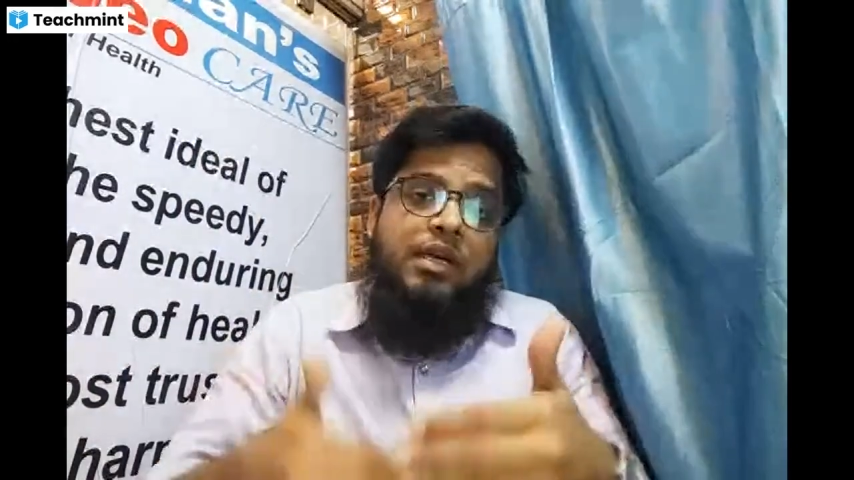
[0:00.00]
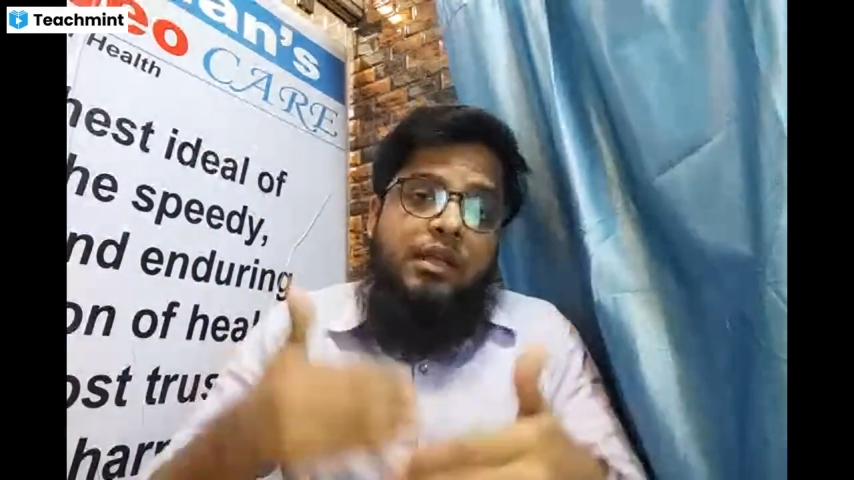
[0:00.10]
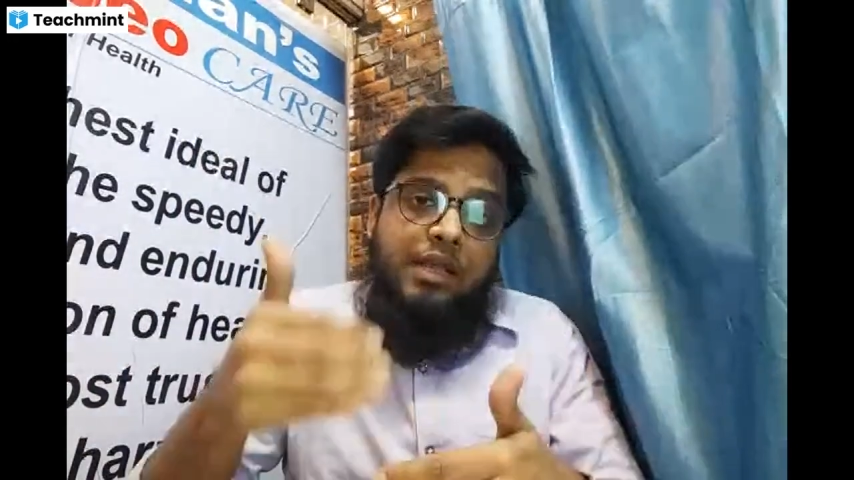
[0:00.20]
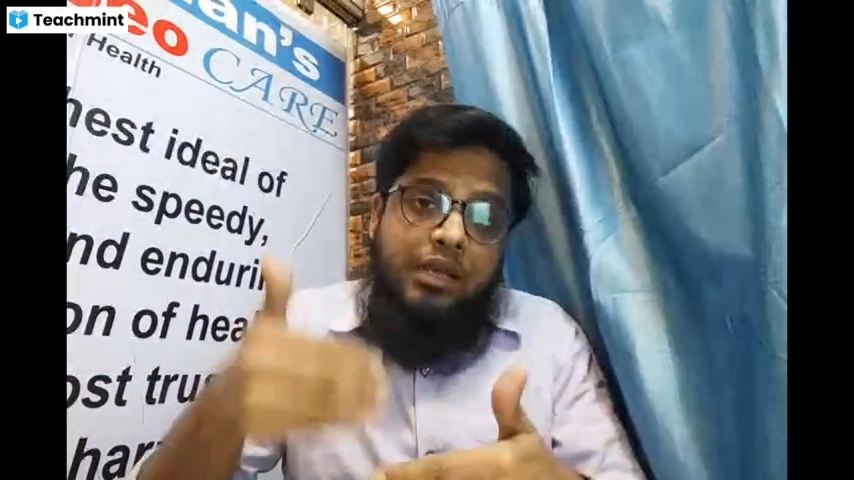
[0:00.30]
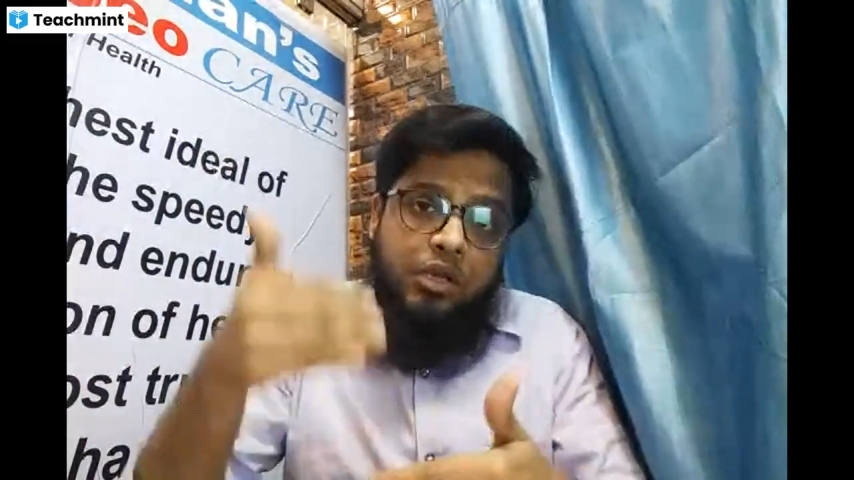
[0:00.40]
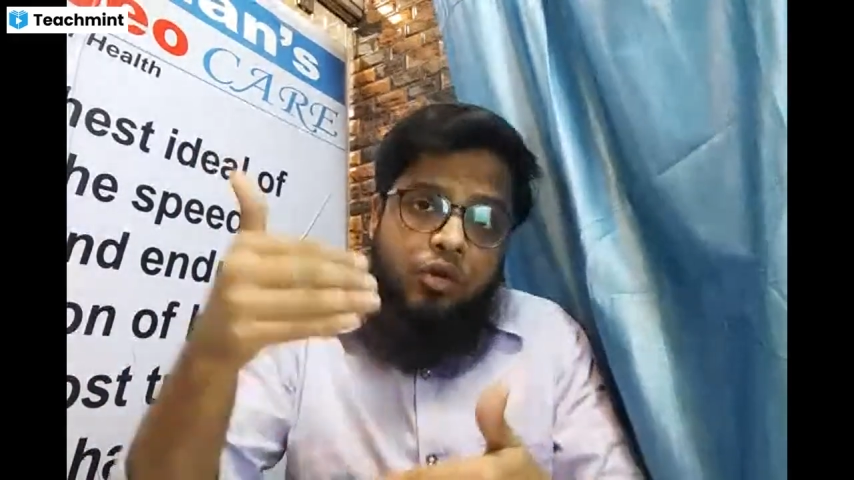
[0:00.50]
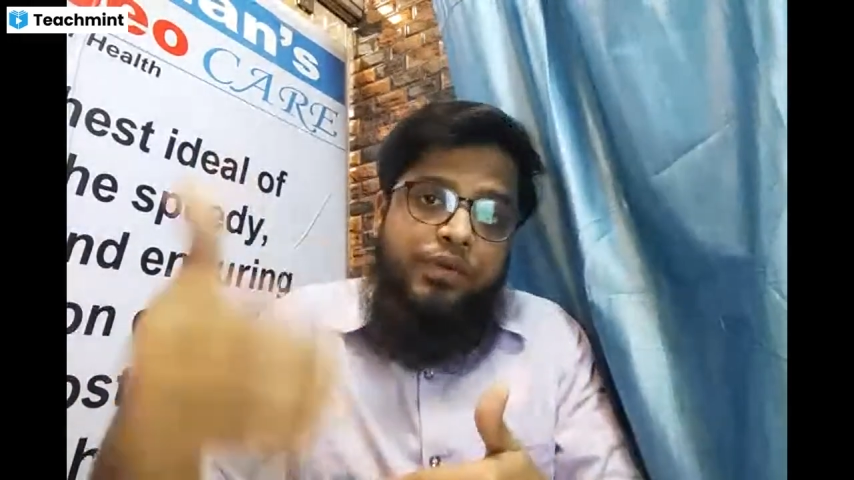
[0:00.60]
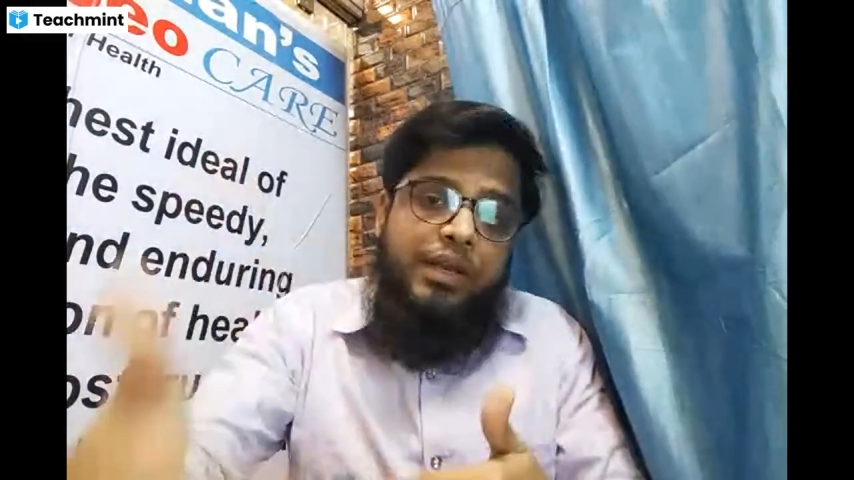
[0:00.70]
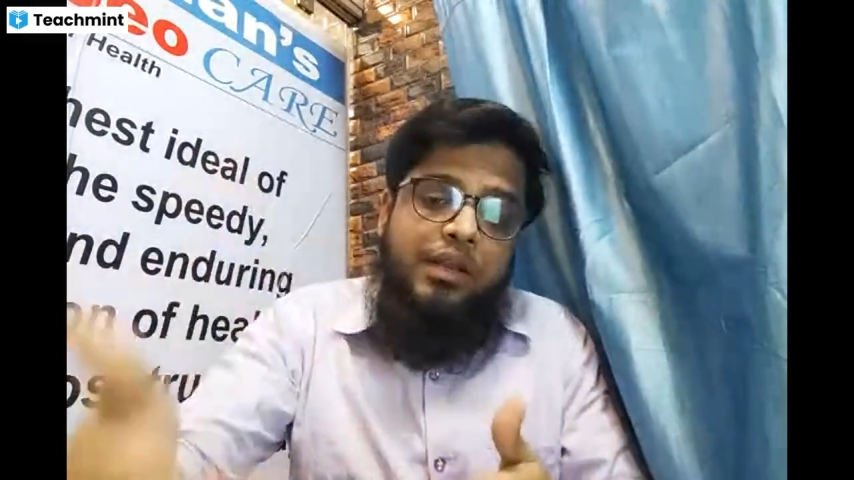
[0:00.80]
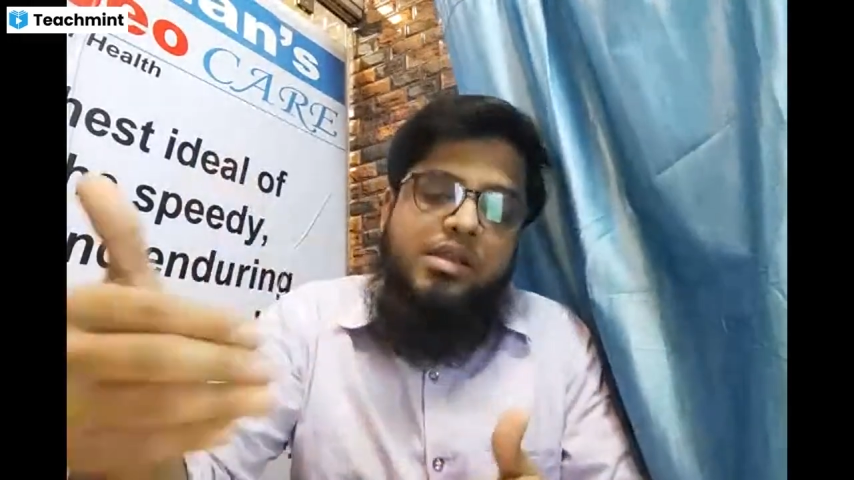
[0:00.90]
then you
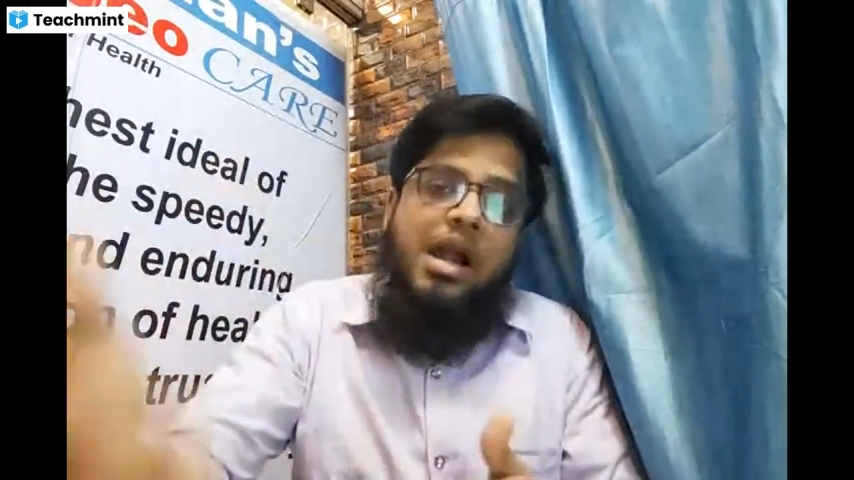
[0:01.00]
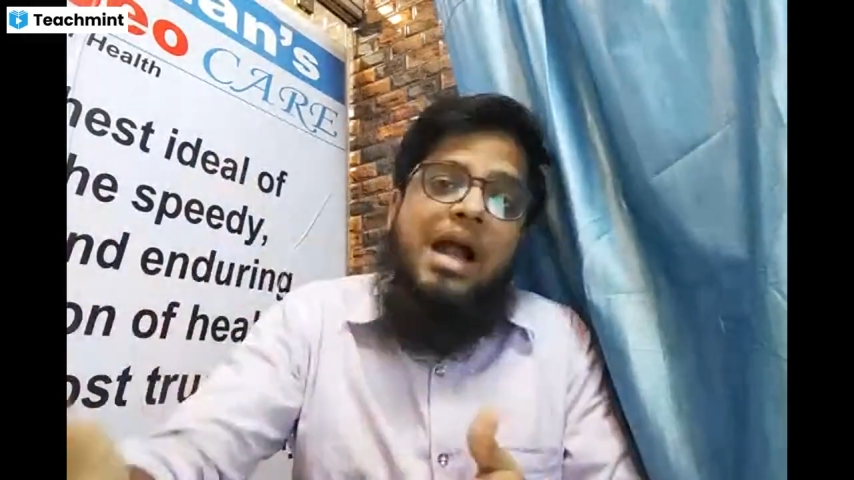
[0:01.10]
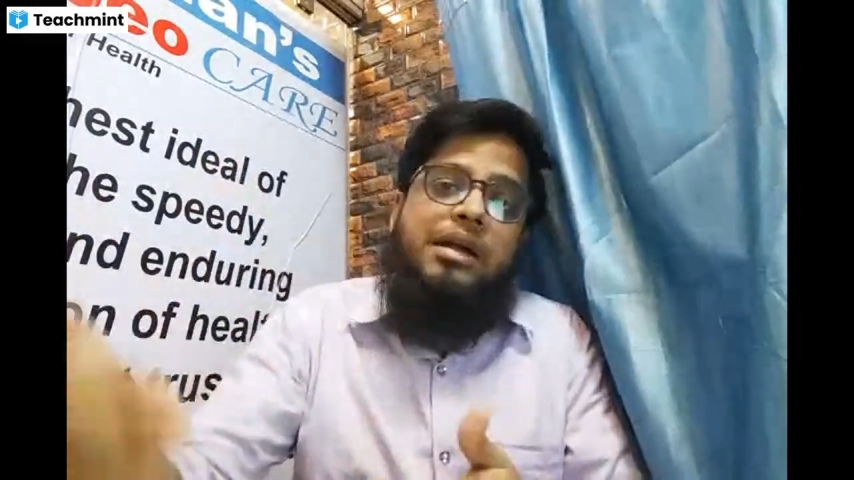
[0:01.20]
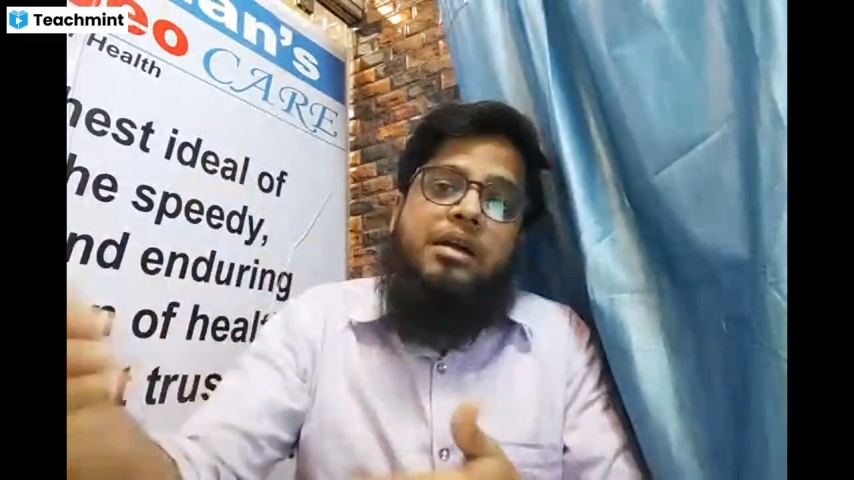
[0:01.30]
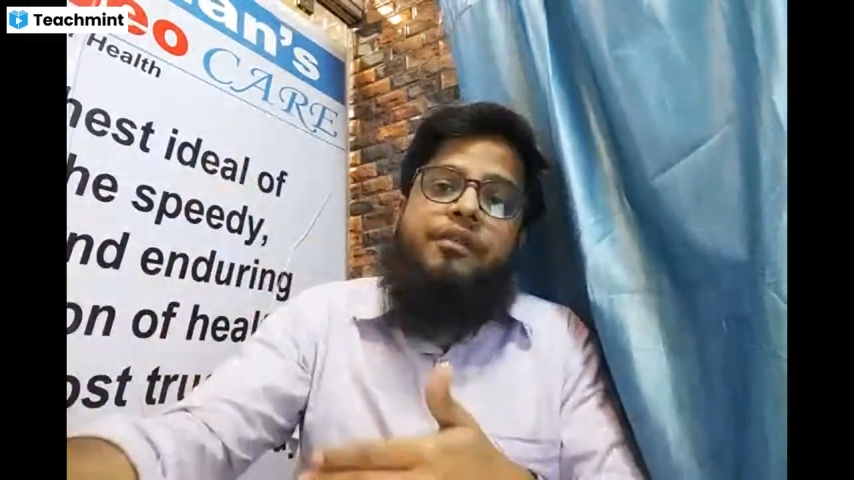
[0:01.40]
will start the